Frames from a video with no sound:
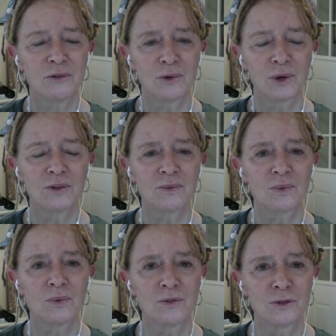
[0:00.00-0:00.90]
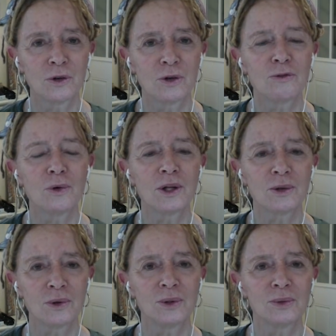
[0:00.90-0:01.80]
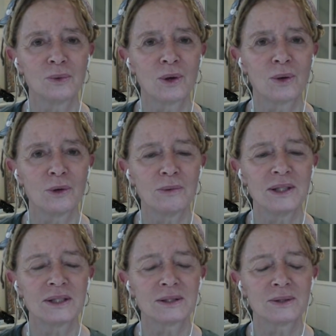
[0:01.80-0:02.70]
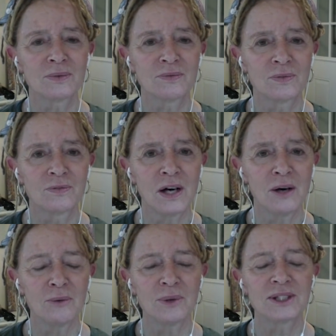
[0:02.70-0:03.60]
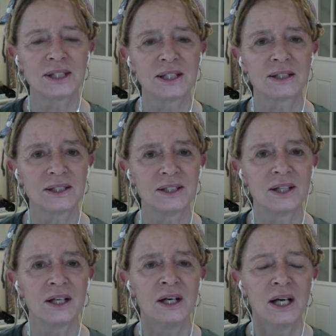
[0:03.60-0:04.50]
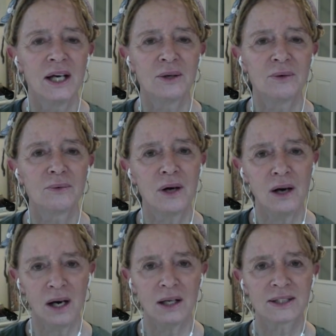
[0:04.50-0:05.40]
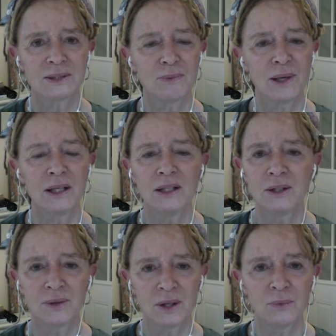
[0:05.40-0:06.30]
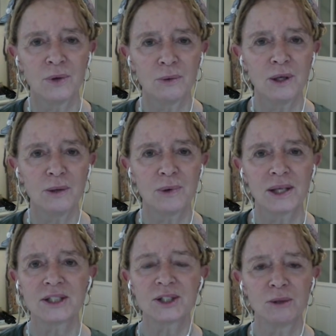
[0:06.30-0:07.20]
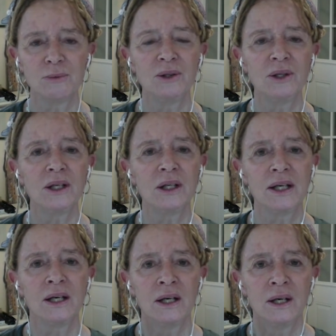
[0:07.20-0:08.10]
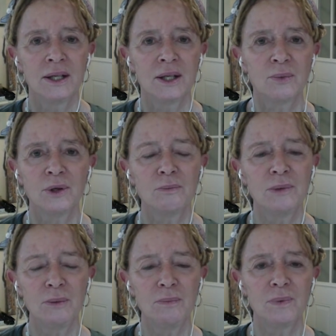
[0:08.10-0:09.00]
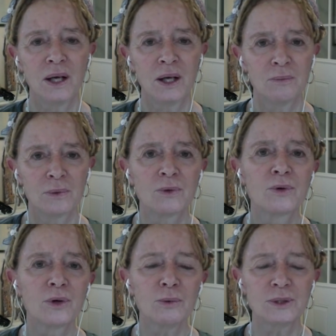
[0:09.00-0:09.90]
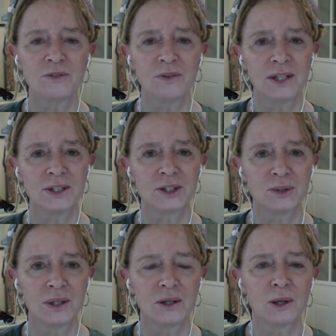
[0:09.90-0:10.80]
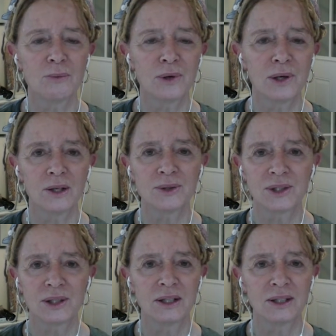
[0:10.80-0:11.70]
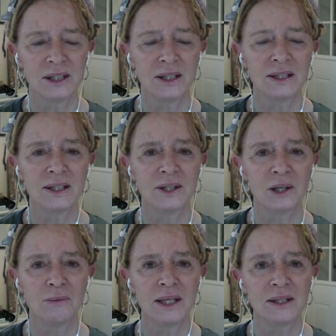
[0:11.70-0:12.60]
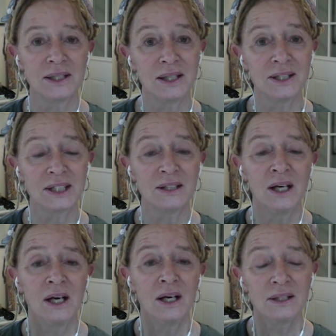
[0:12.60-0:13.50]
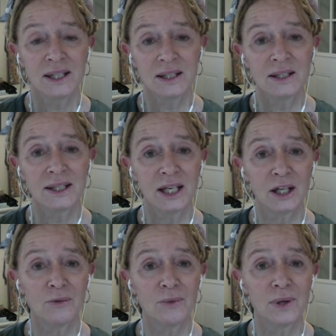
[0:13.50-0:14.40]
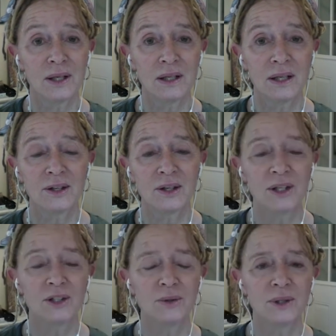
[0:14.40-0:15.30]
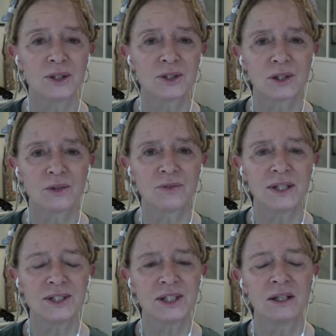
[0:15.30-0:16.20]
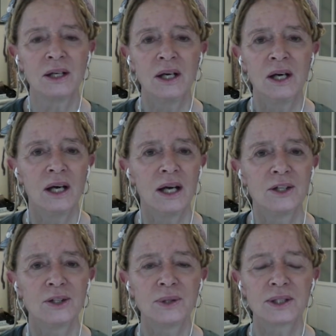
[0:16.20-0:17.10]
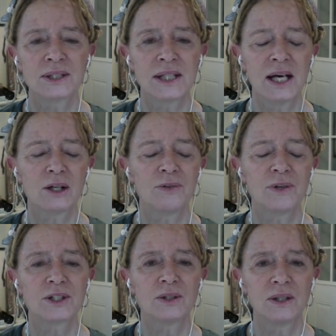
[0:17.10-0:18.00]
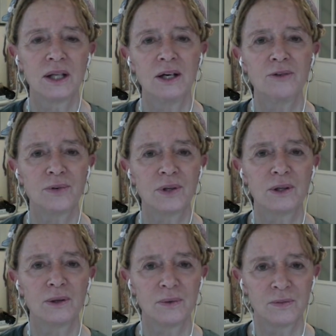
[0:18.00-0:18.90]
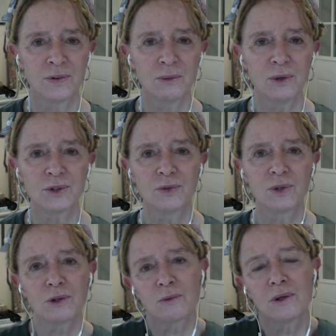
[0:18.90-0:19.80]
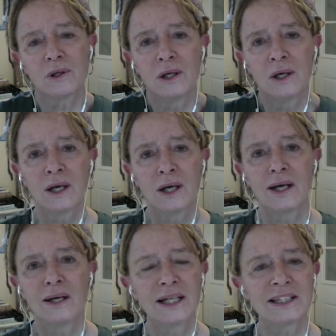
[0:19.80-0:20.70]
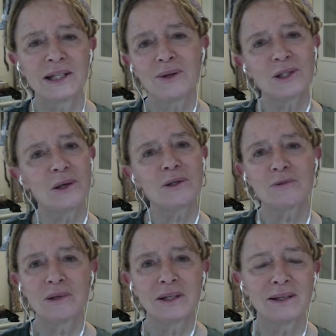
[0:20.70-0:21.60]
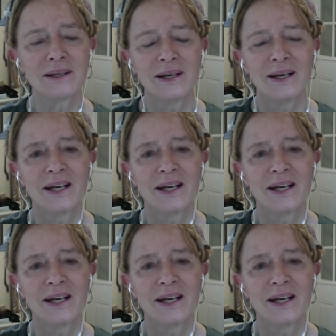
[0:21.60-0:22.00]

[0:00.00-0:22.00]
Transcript: fourth for, fourth world war will be fought with sticks and and rocks but you know there will be precious community there will be um, groups of us doing our prayers and our chanting and our meditation taking care of one another and doing service and and doing sacrificial love for the for the most vulnerable and that's how it's always been yeah.